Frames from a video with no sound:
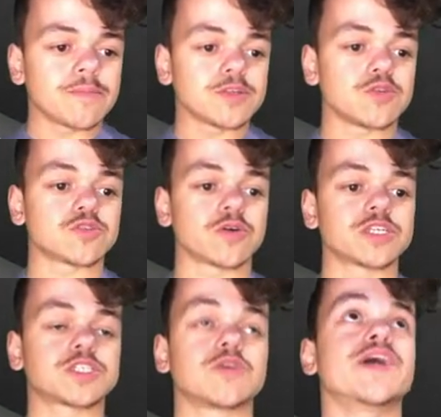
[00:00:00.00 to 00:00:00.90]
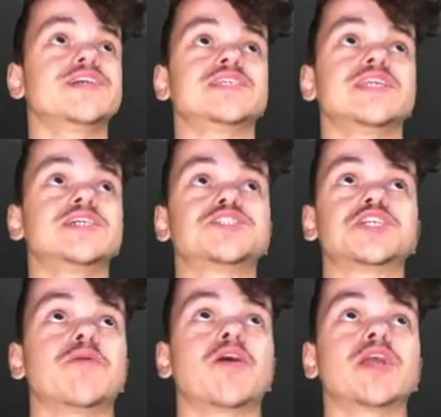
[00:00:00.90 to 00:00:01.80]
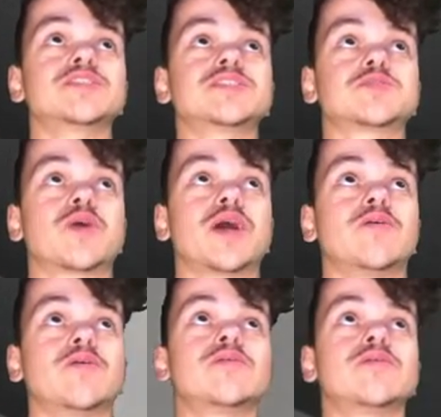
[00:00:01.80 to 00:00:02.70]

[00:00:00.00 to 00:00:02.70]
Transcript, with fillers: Your dog is so lazy, literally mine is as well.